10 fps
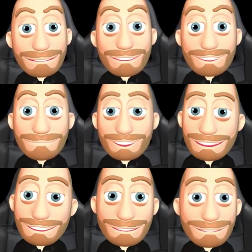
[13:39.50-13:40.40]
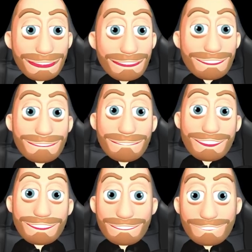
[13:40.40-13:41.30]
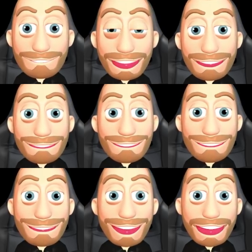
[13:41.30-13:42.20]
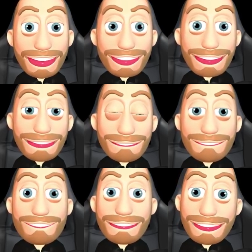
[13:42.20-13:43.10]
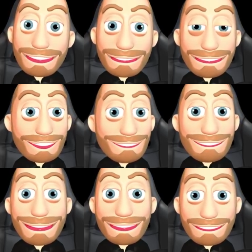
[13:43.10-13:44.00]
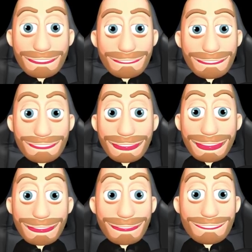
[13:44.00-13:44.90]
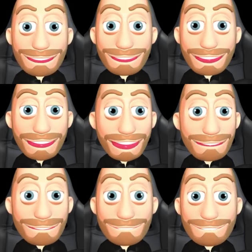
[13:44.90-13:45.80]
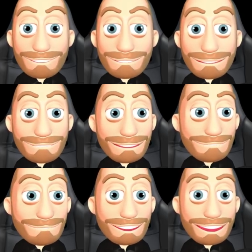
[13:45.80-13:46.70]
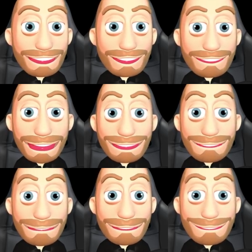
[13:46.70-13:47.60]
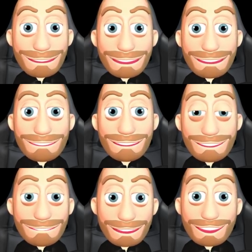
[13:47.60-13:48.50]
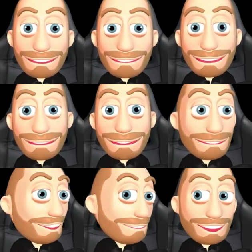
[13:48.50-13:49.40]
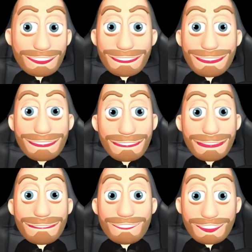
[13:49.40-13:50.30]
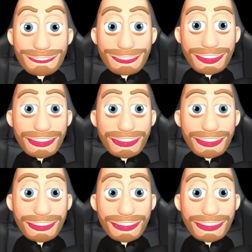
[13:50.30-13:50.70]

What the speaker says: We've shifted timelines. We know that this now, hey, we designed this IL with the governance token offset. We designed this for events that we're seeing happen right now.